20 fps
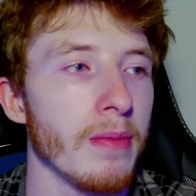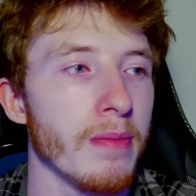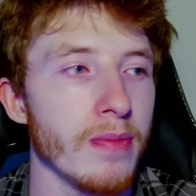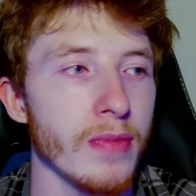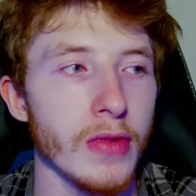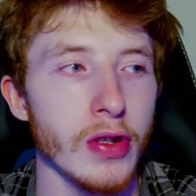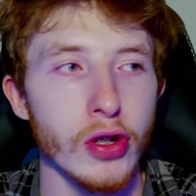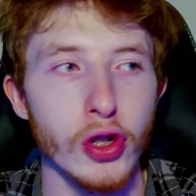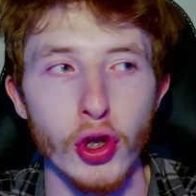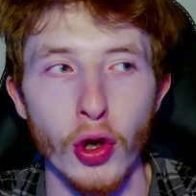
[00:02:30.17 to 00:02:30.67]

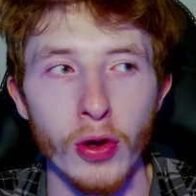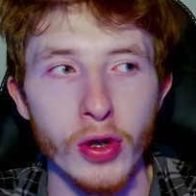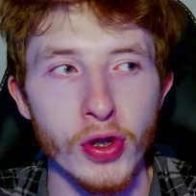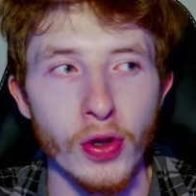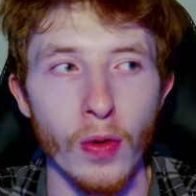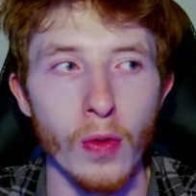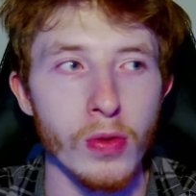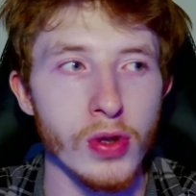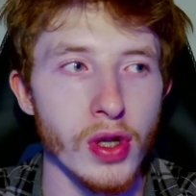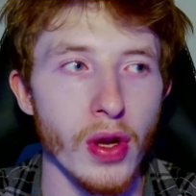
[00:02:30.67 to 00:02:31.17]
Josh
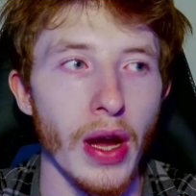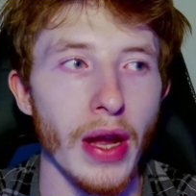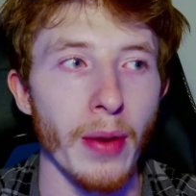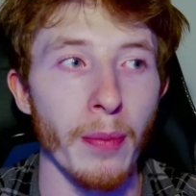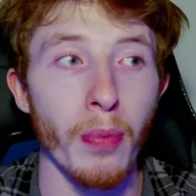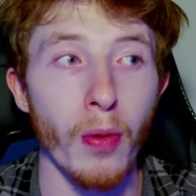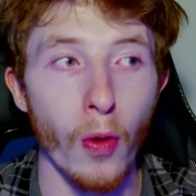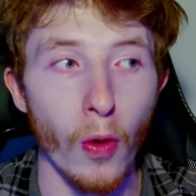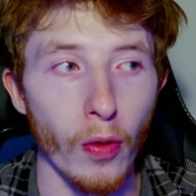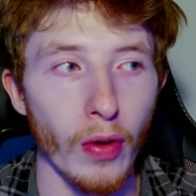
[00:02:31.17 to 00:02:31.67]
also had a
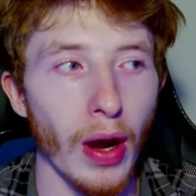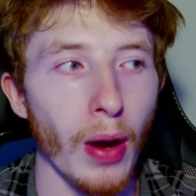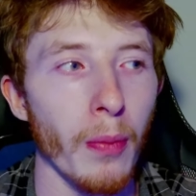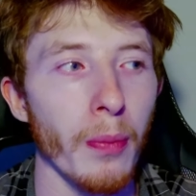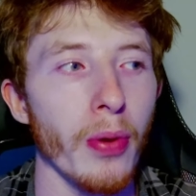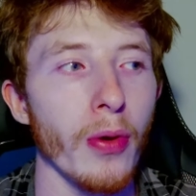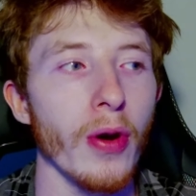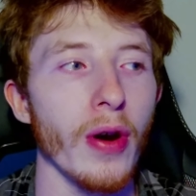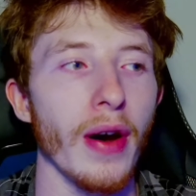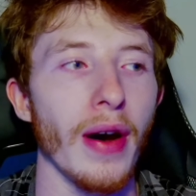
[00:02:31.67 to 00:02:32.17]
poor
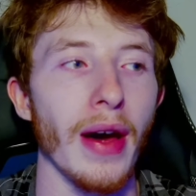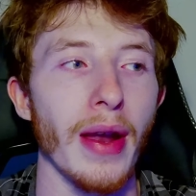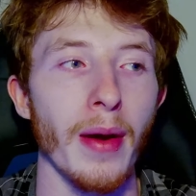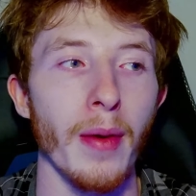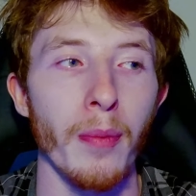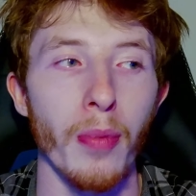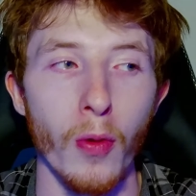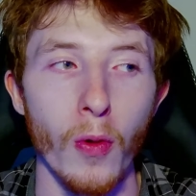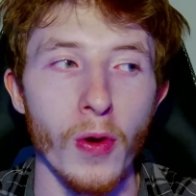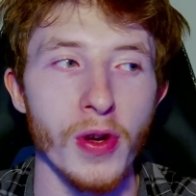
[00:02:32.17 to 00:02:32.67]
output and a
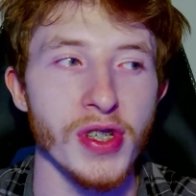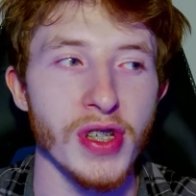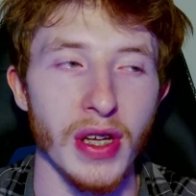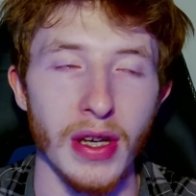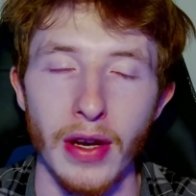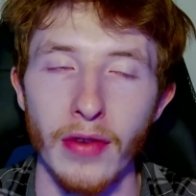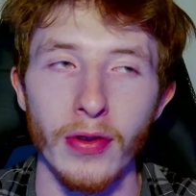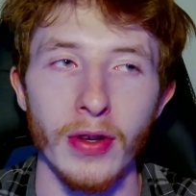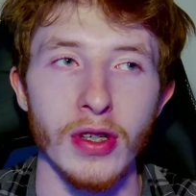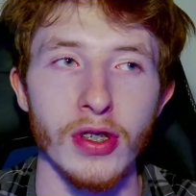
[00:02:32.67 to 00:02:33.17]
poor
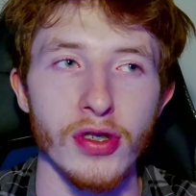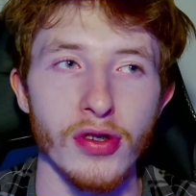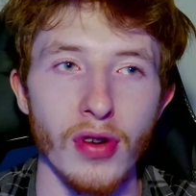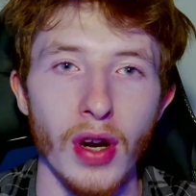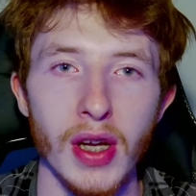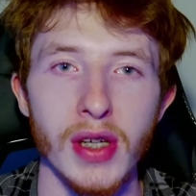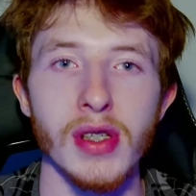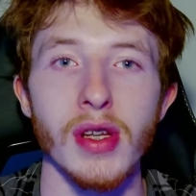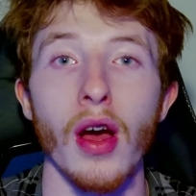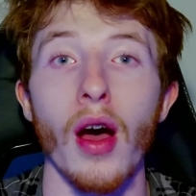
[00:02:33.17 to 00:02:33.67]
significant
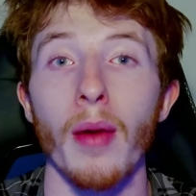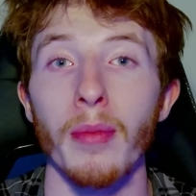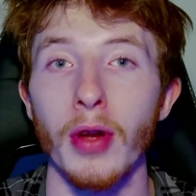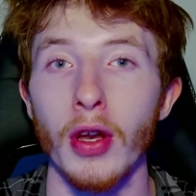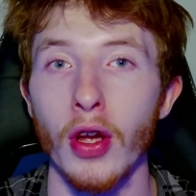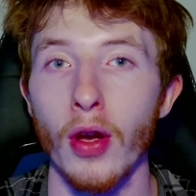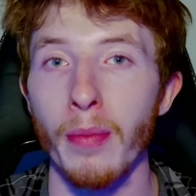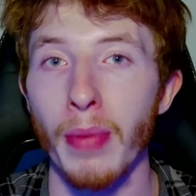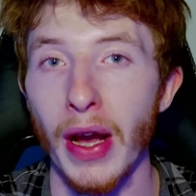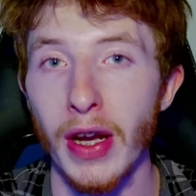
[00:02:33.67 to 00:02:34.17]
strikes. I'm going
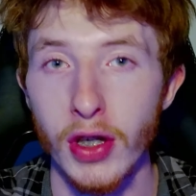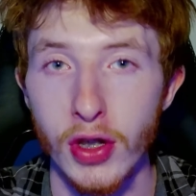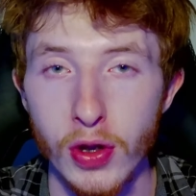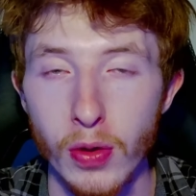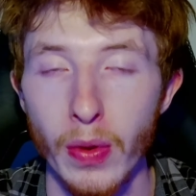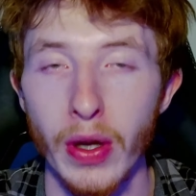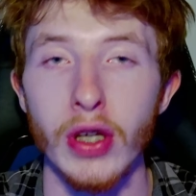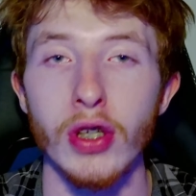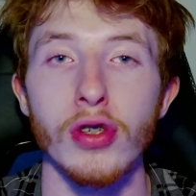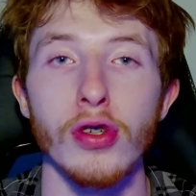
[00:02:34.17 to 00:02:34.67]
to go back to
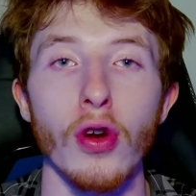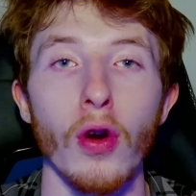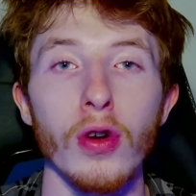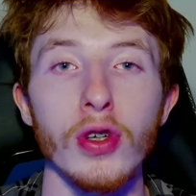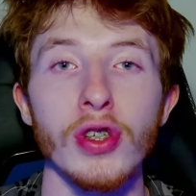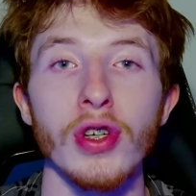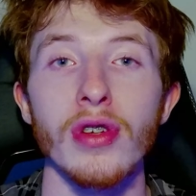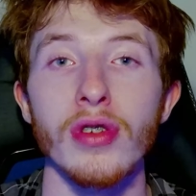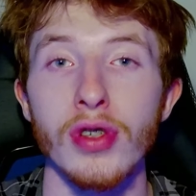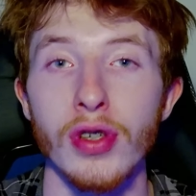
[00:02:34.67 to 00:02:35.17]
it.
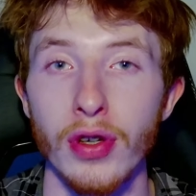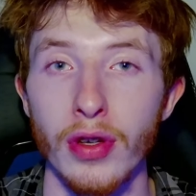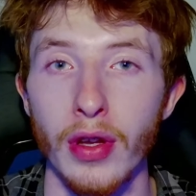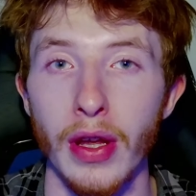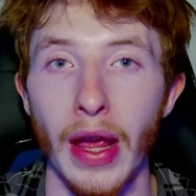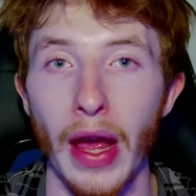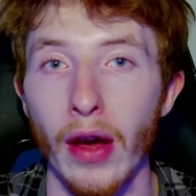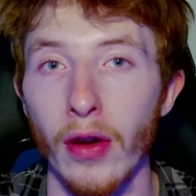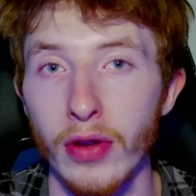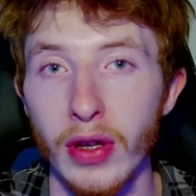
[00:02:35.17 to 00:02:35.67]
Josh should
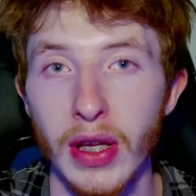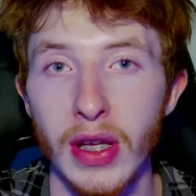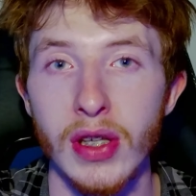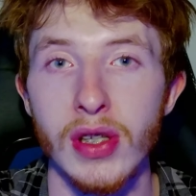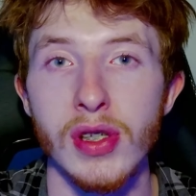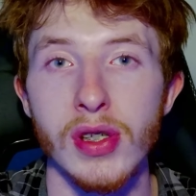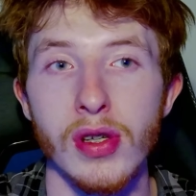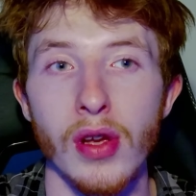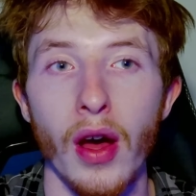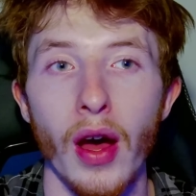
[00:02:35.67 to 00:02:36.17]
get on the
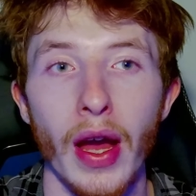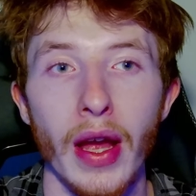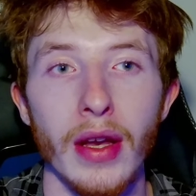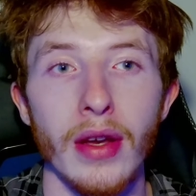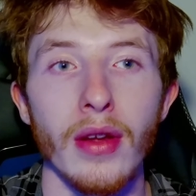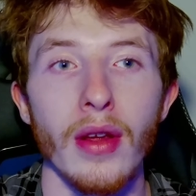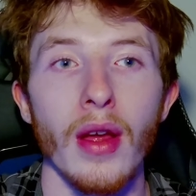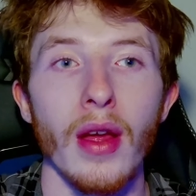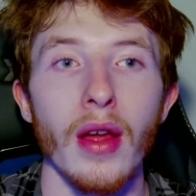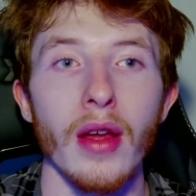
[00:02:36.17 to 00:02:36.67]
inside
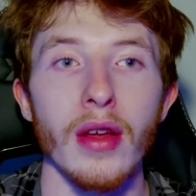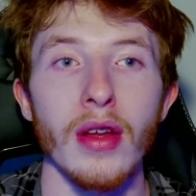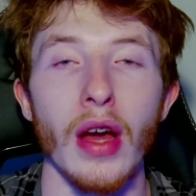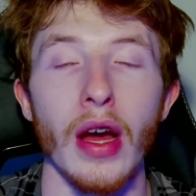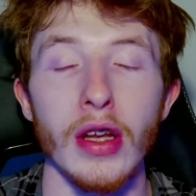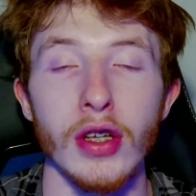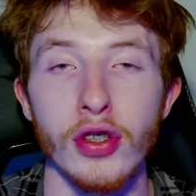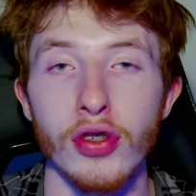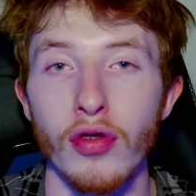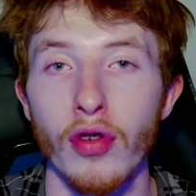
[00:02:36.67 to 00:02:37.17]

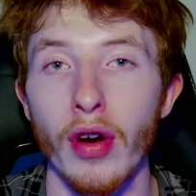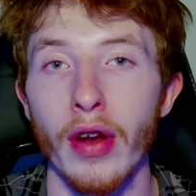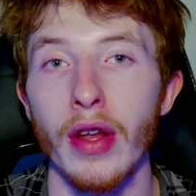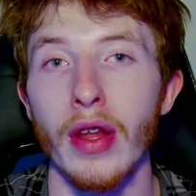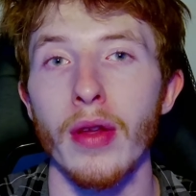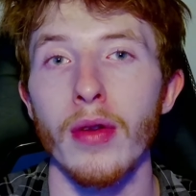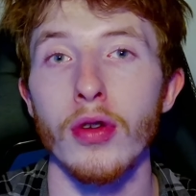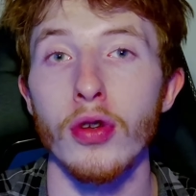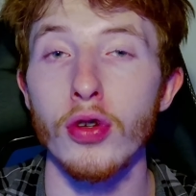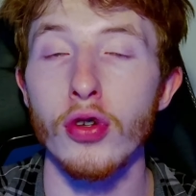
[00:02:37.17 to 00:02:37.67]
and try
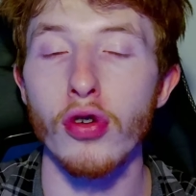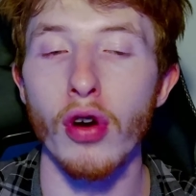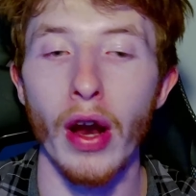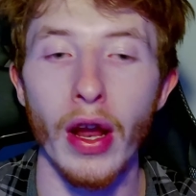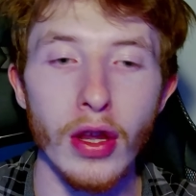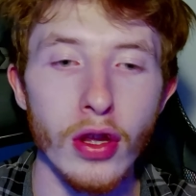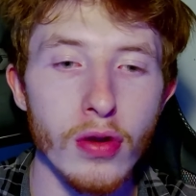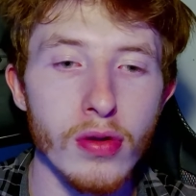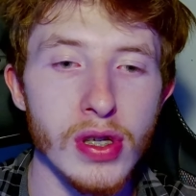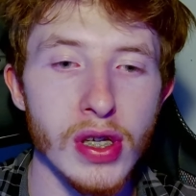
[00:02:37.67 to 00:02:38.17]

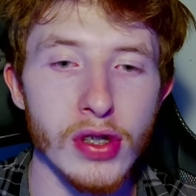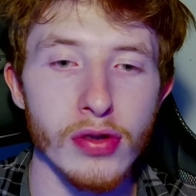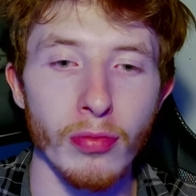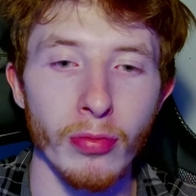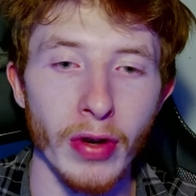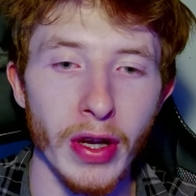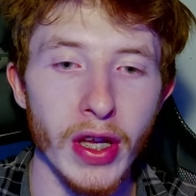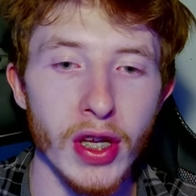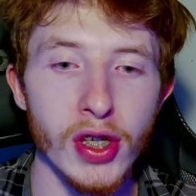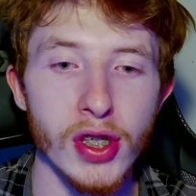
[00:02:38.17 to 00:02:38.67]
and use his
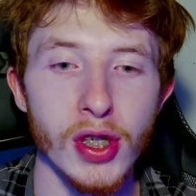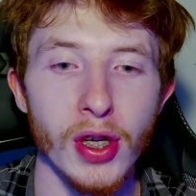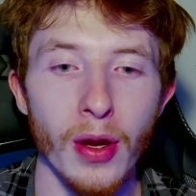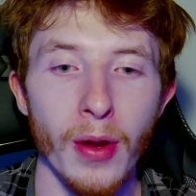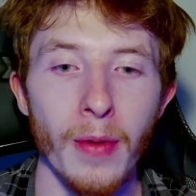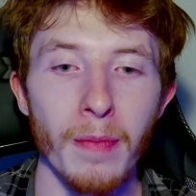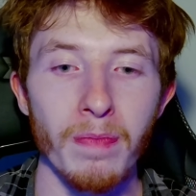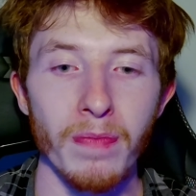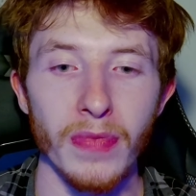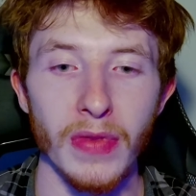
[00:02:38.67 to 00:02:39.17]
reach,
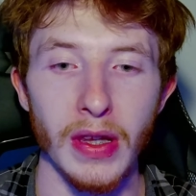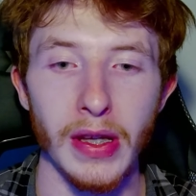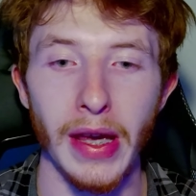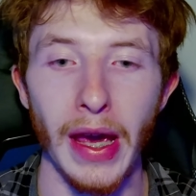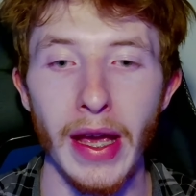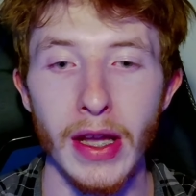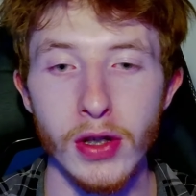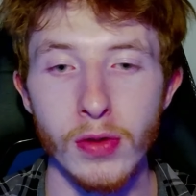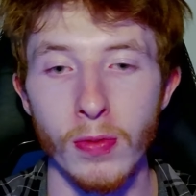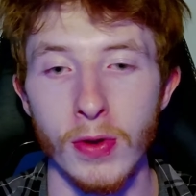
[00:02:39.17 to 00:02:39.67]
get
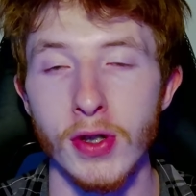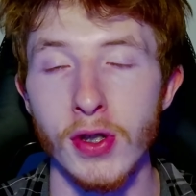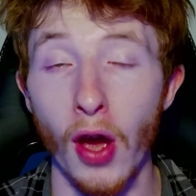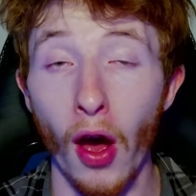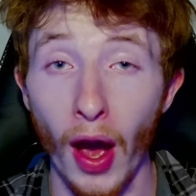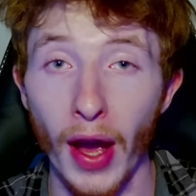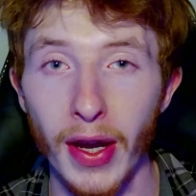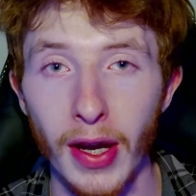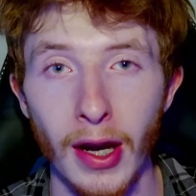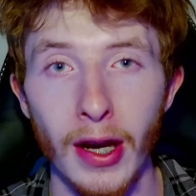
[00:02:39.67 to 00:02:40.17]
into a
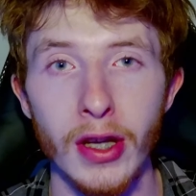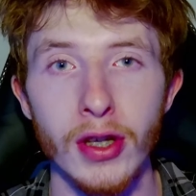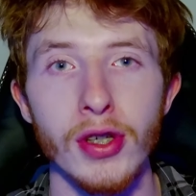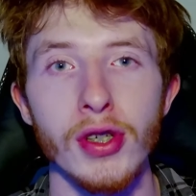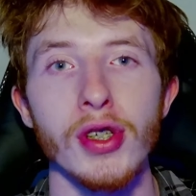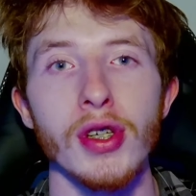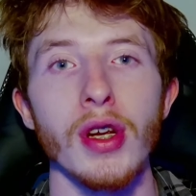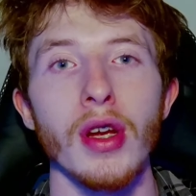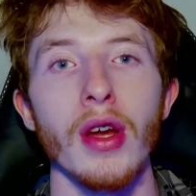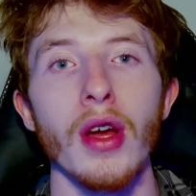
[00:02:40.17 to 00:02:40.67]
tie
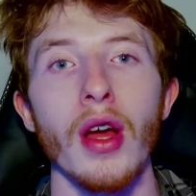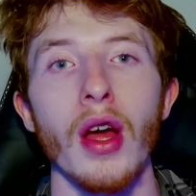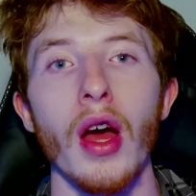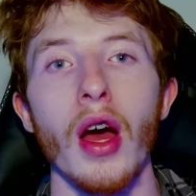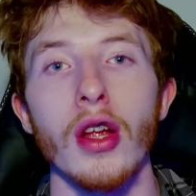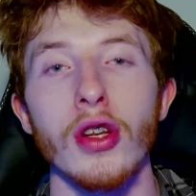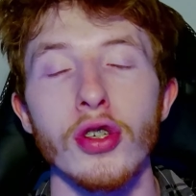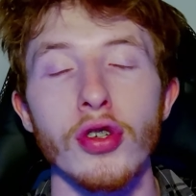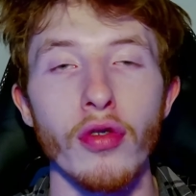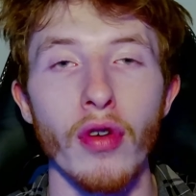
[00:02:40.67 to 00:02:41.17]
clinch,
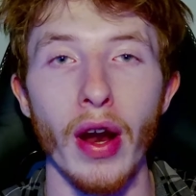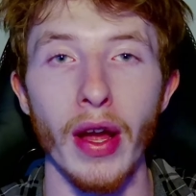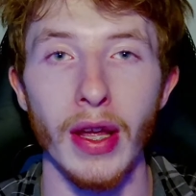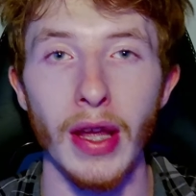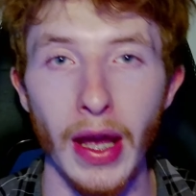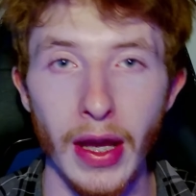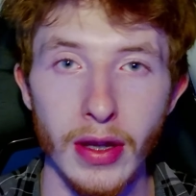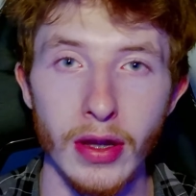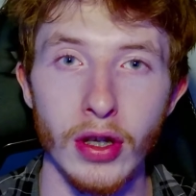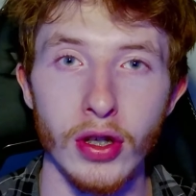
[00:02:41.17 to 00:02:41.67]
try and
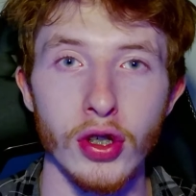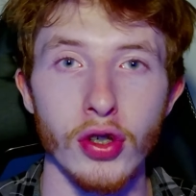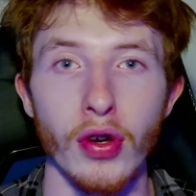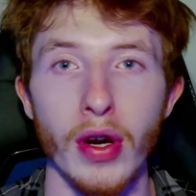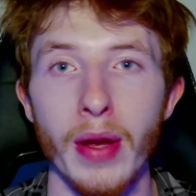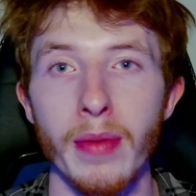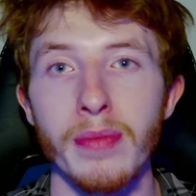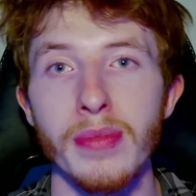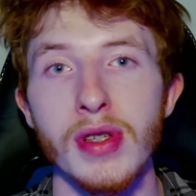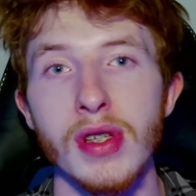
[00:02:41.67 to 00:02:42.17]
get in the
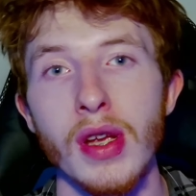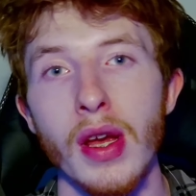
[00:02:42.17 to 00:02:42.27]
trips,